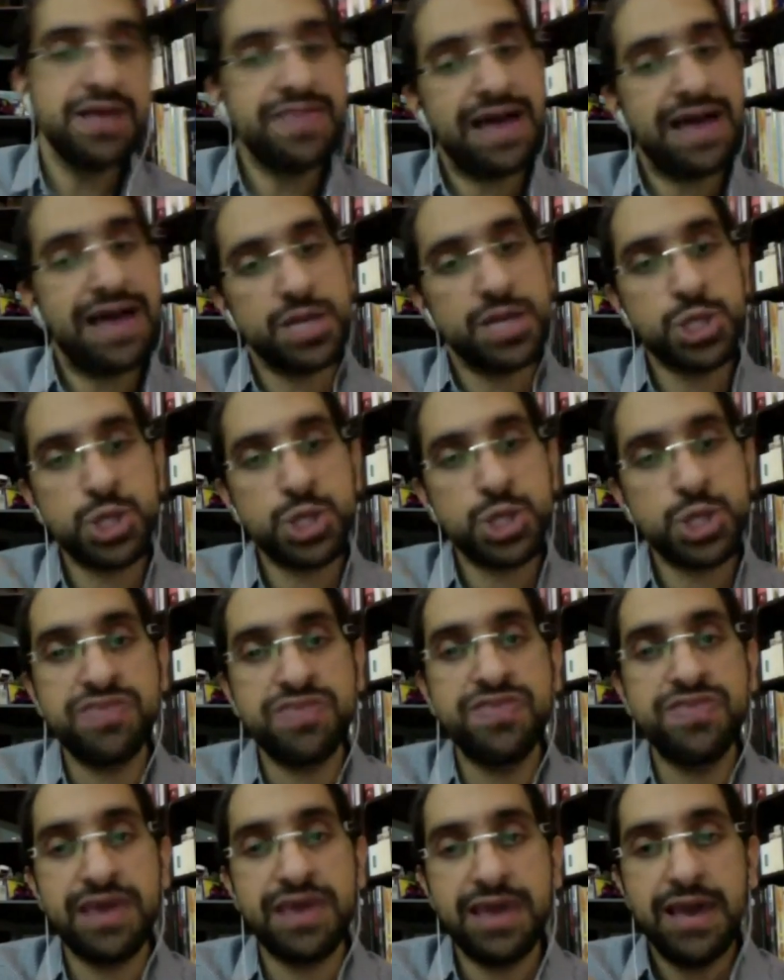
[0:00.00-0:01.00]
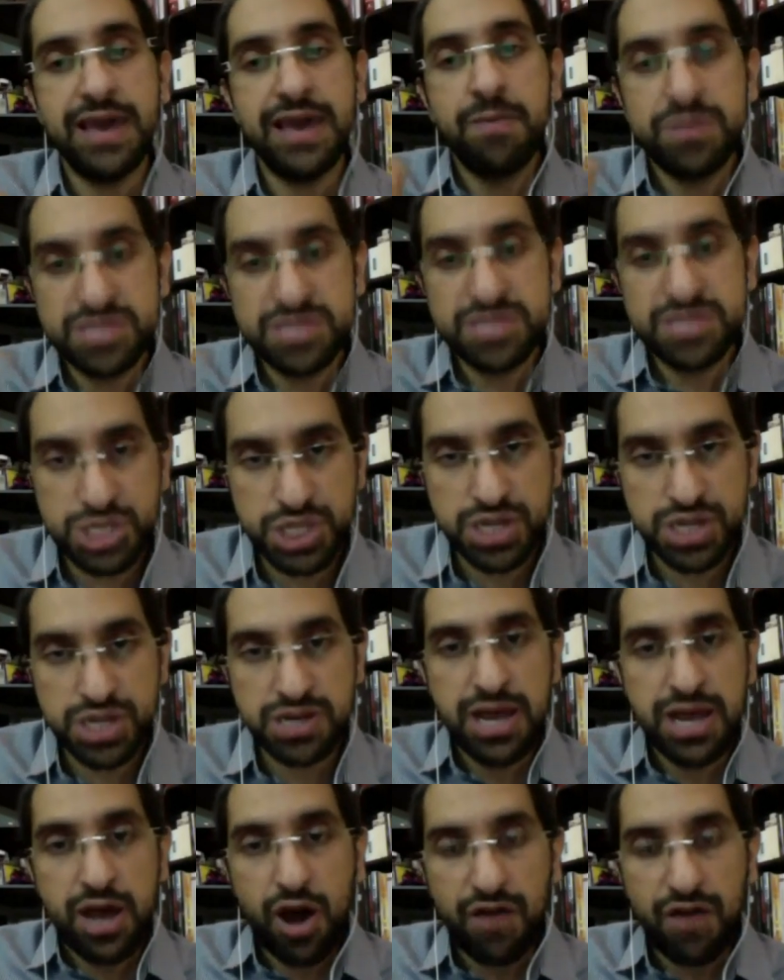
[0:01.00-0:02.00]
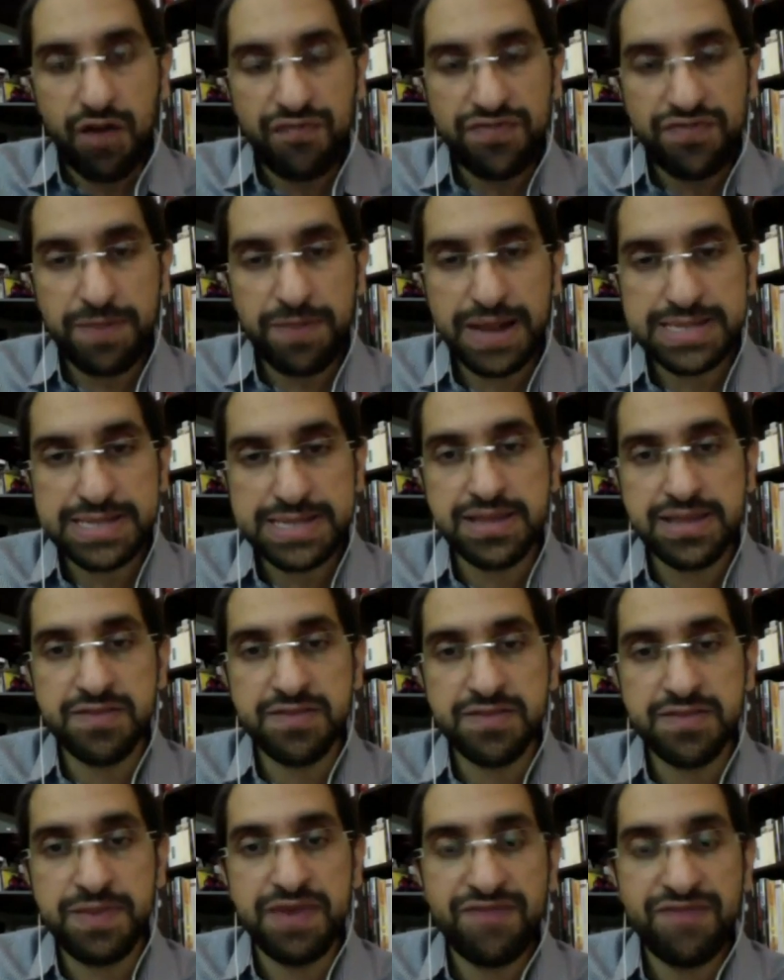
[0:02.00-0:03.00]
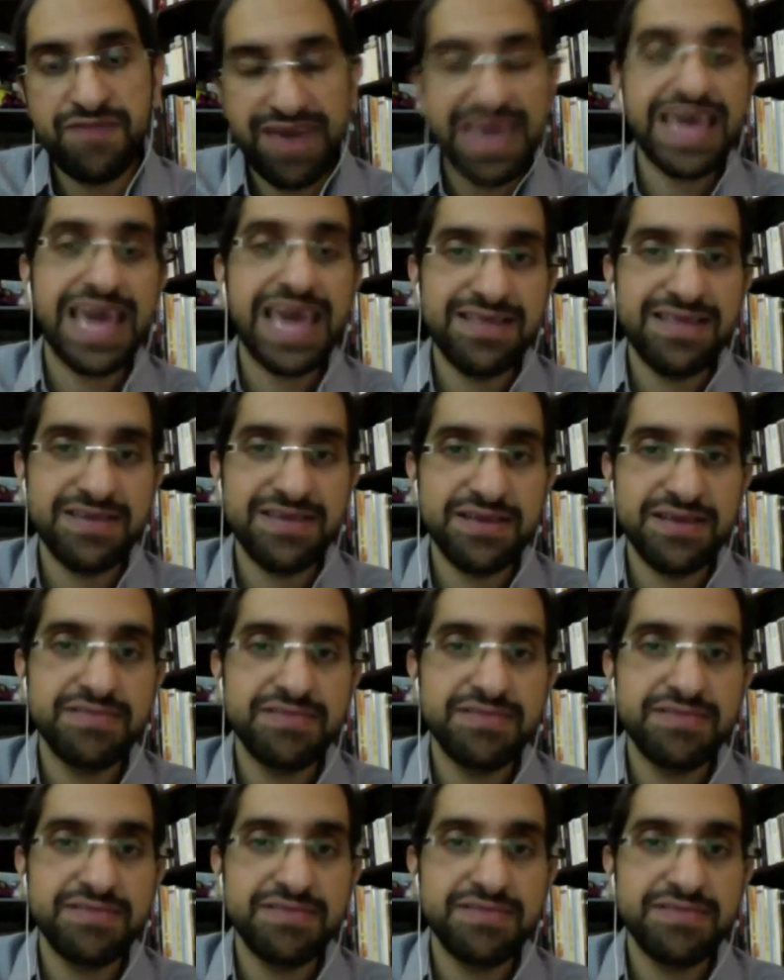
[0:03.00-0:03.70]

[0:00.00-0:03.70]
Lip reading: that should the position of the president be vacated,